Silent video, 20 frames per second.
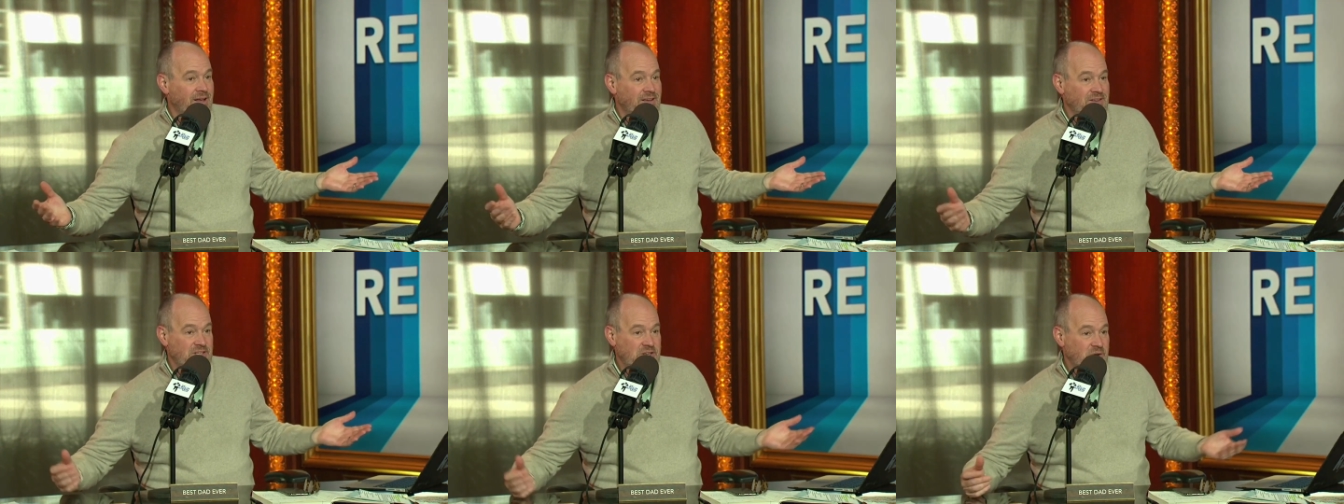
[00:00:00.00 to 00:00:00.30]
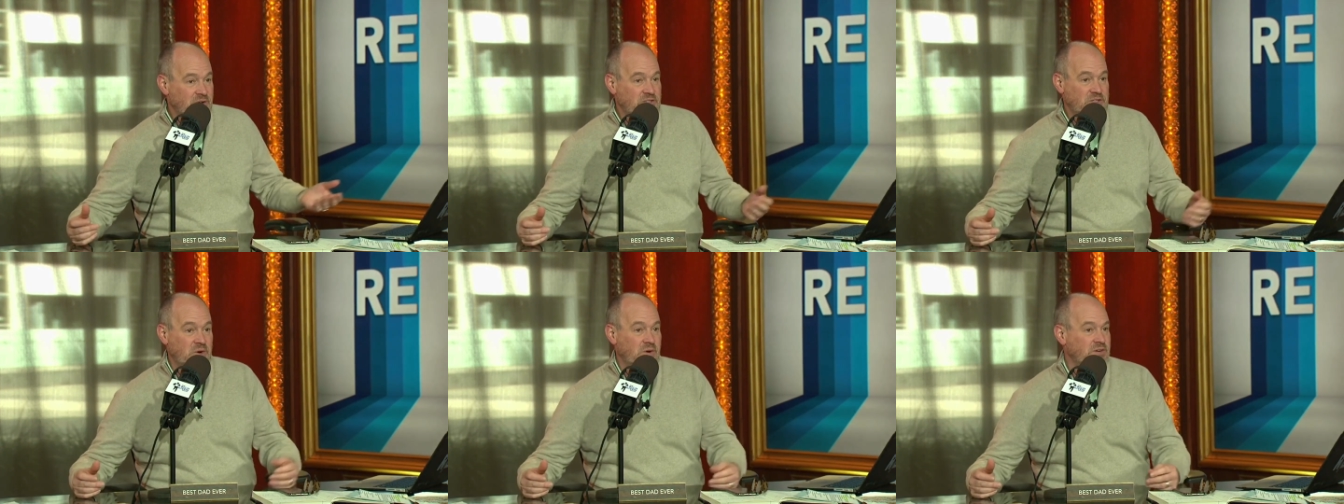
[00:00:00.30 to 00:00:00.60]
She
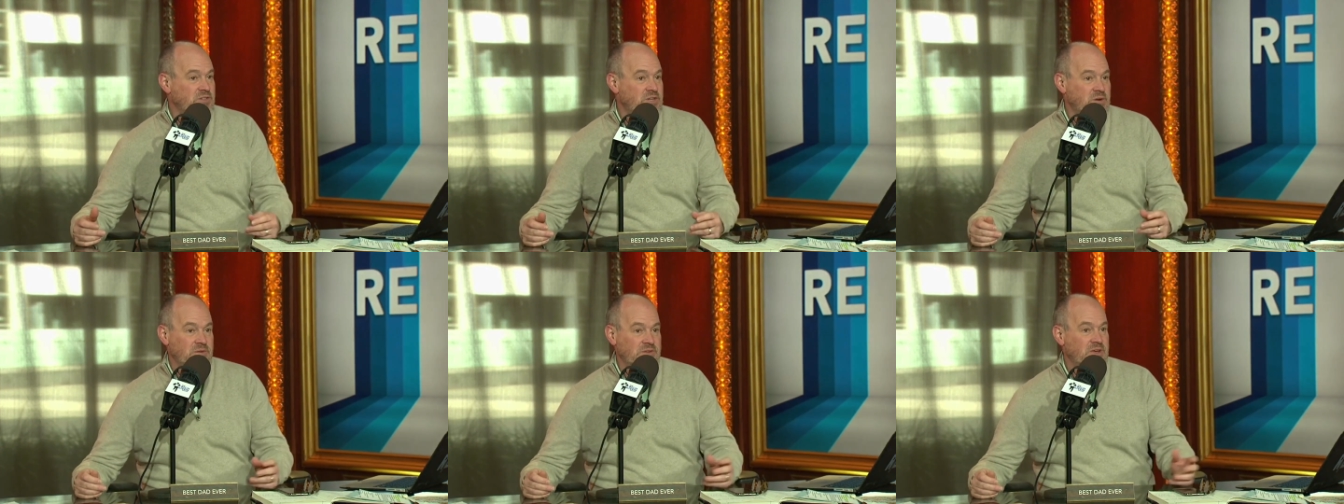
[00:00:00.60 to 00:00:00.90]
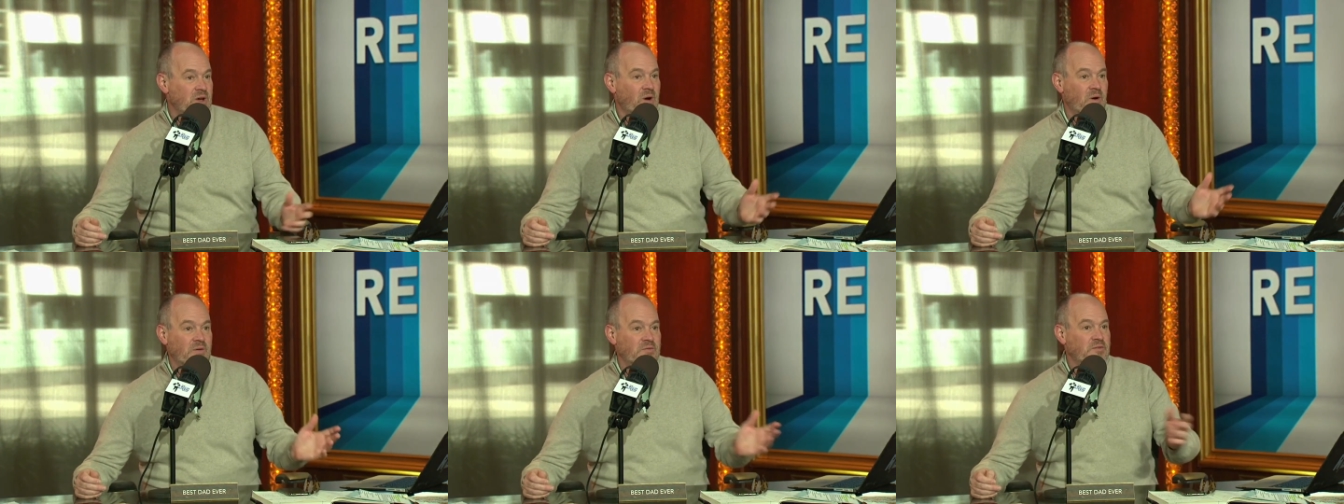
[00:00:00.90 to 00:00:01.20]
was doing. She was
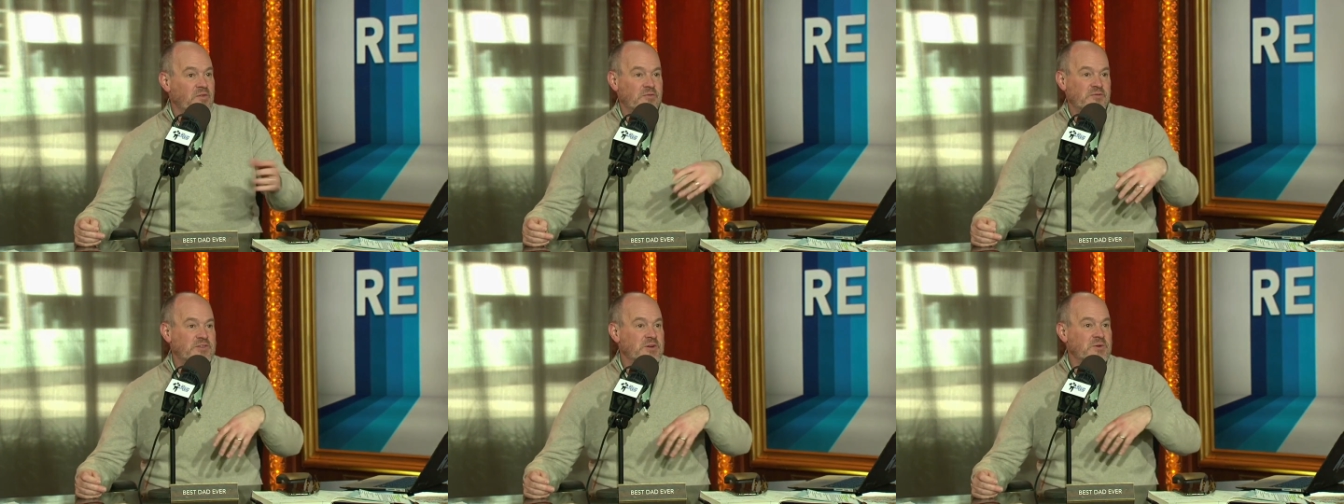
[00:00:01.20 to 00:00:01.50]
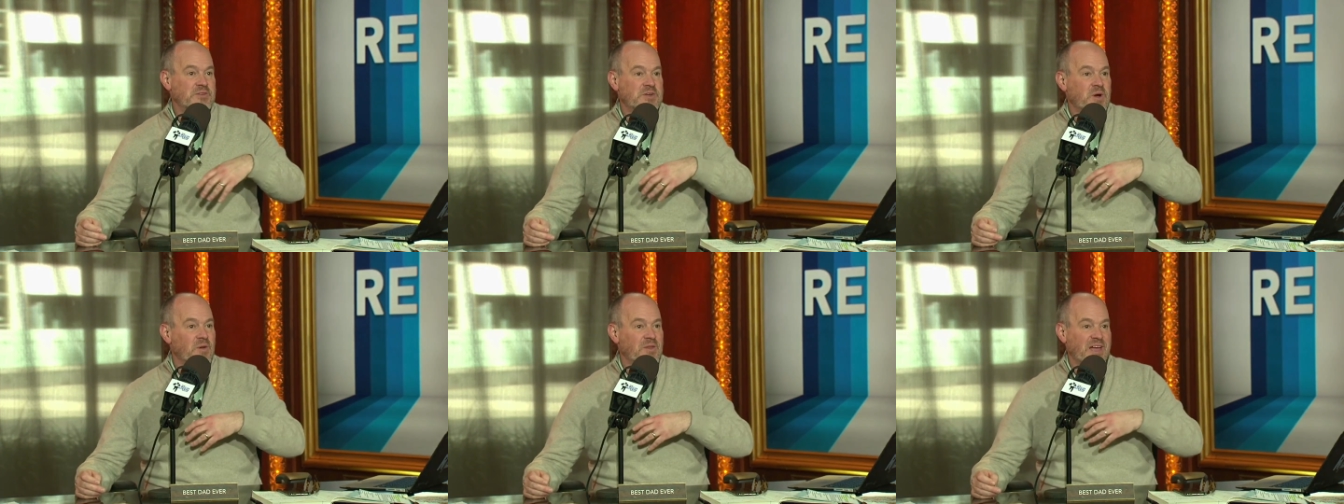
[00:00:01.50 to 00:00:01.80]
going. She
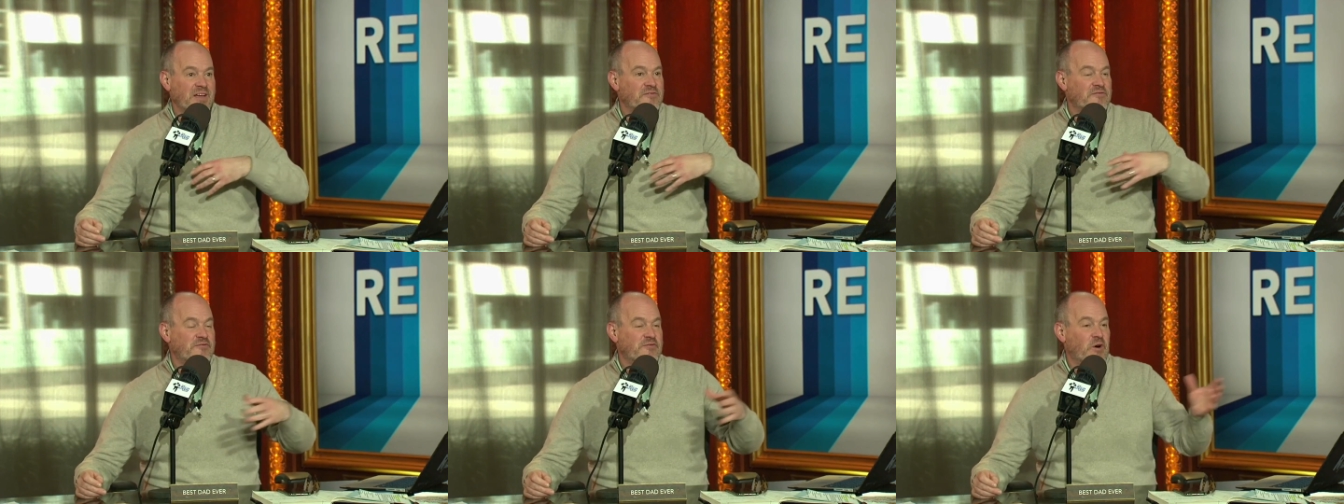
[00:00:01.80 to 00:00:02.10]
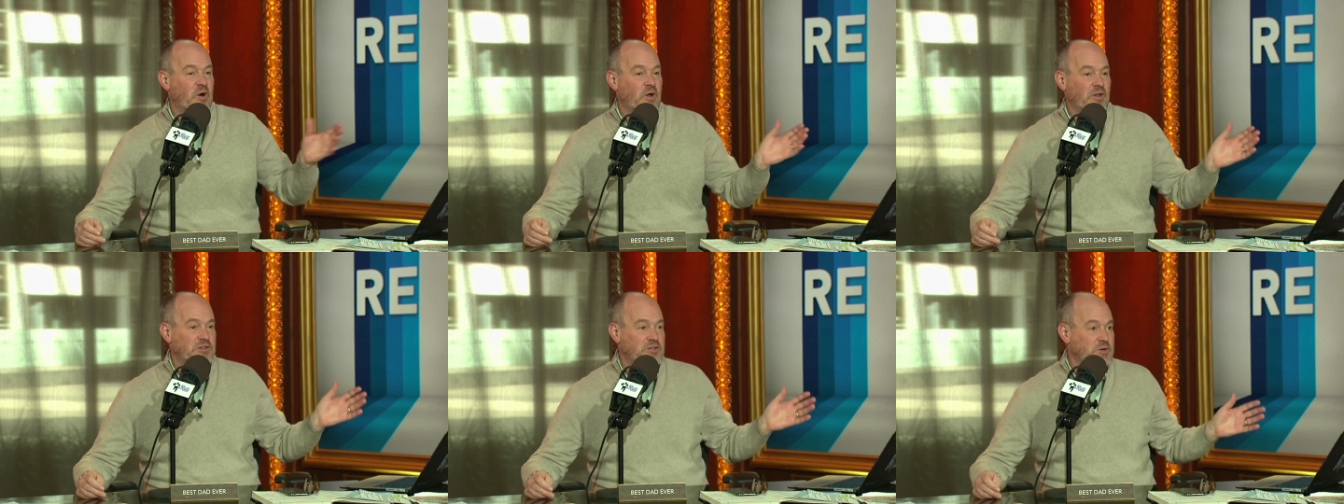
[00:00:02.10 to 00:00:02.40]
was going like
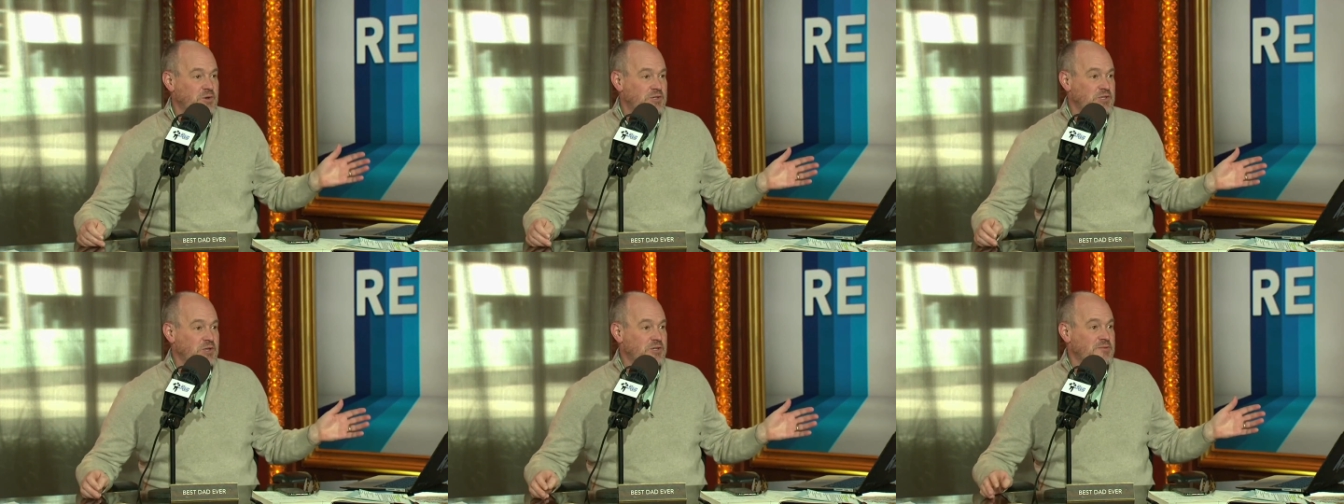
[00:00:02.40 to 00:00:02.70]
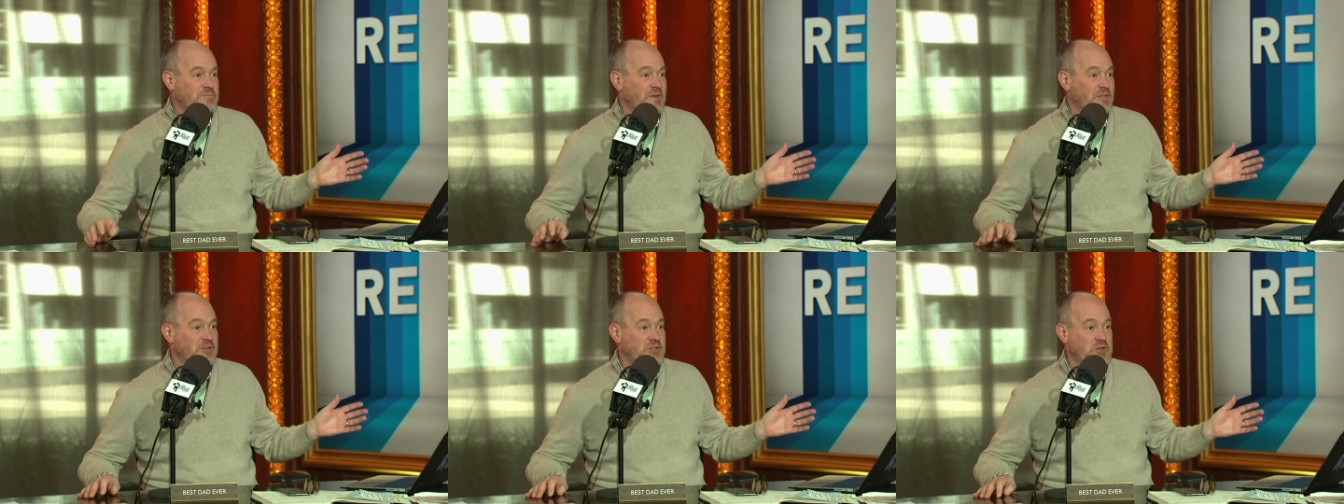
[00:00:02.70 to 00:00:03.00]
full Juju
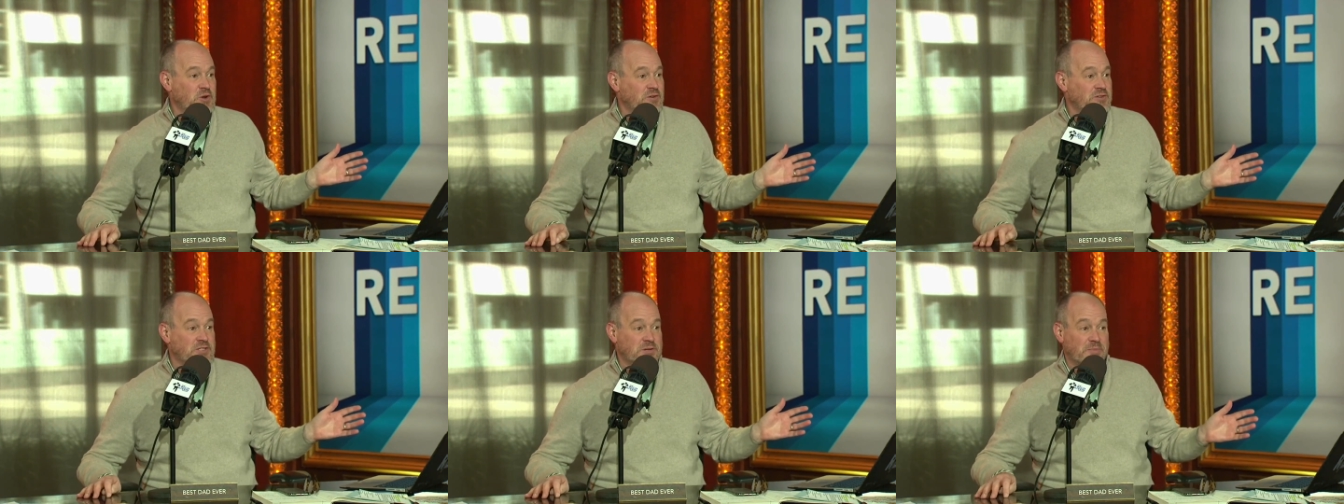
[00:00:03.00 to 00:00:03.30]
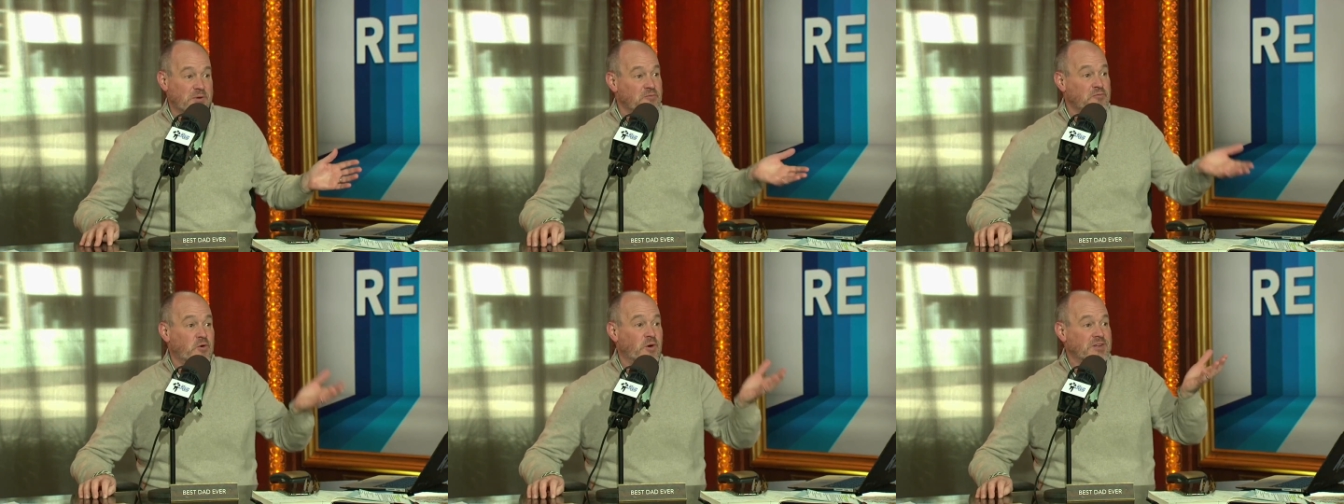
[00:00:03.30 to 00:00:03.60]
Smith Schuster
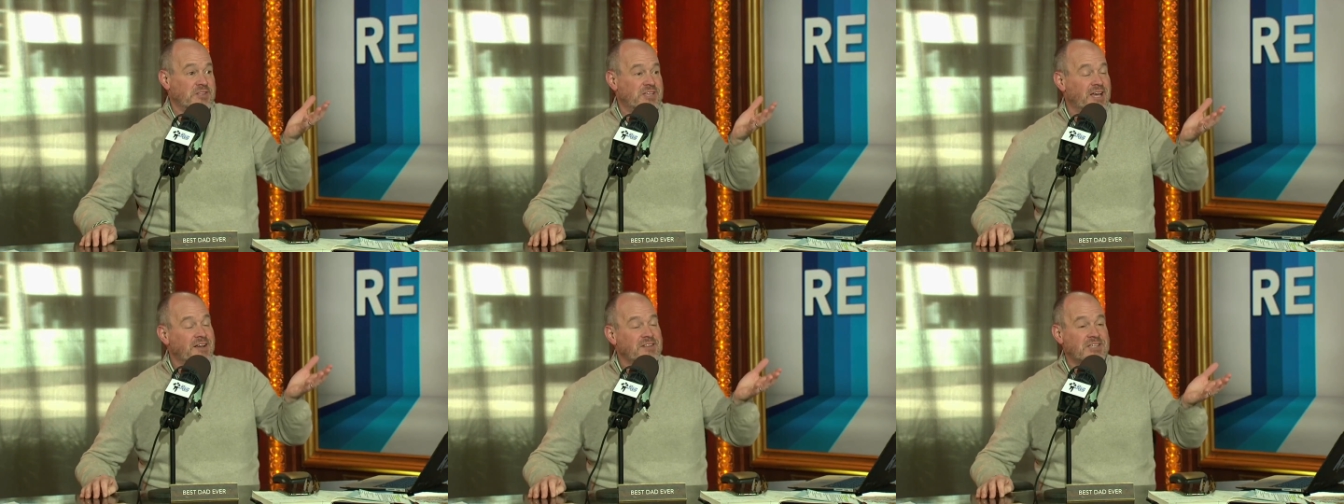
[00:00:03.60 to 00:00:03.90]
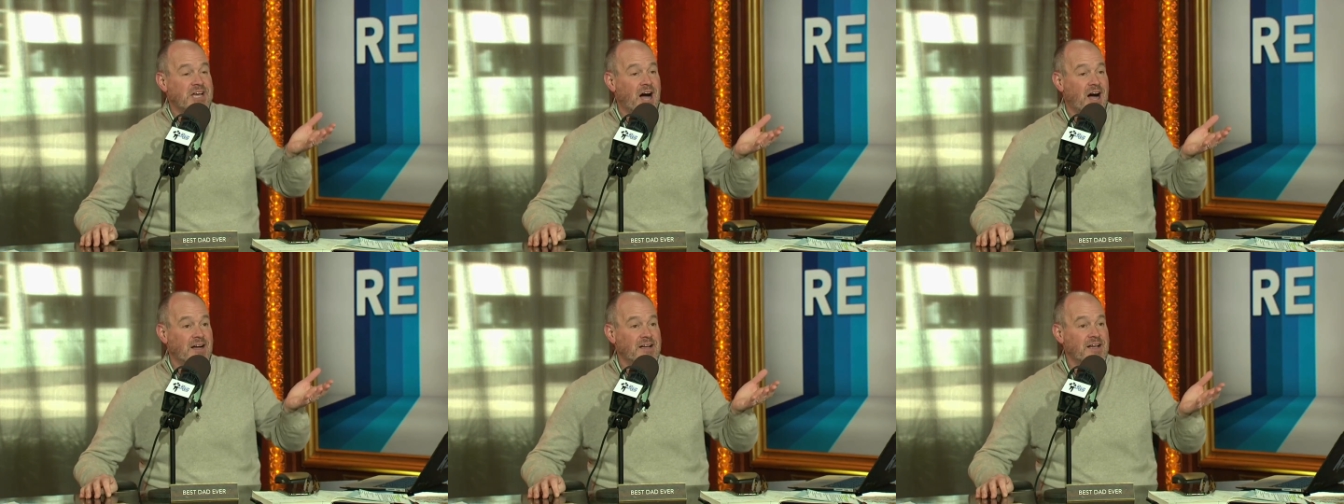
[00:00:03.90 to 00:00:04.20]
before
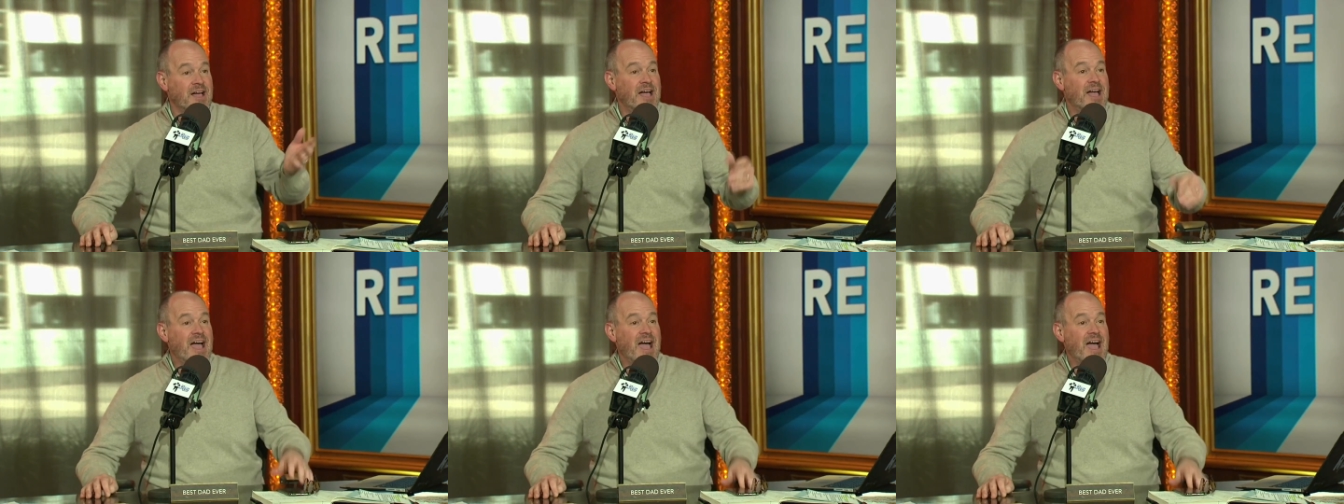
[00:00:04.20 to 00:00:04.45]
TikTok,